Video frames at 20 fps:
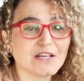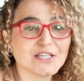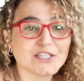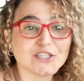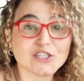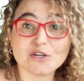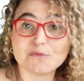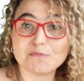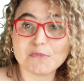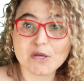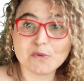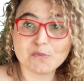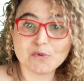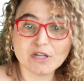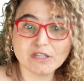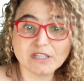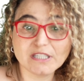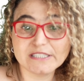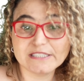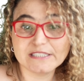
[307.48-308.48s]
So my
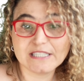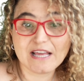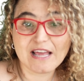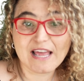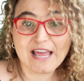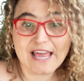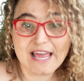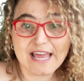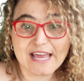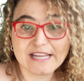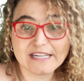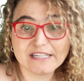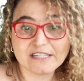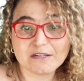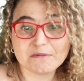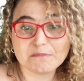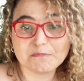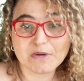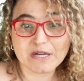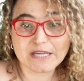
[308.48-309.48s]
wallet and
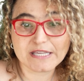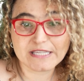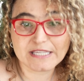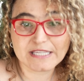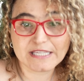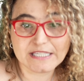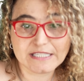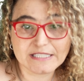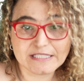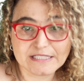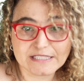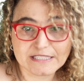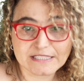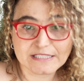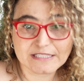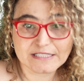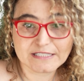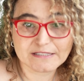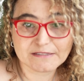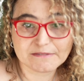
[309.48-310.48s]
my
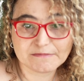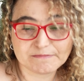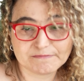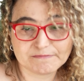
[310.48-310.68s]
keys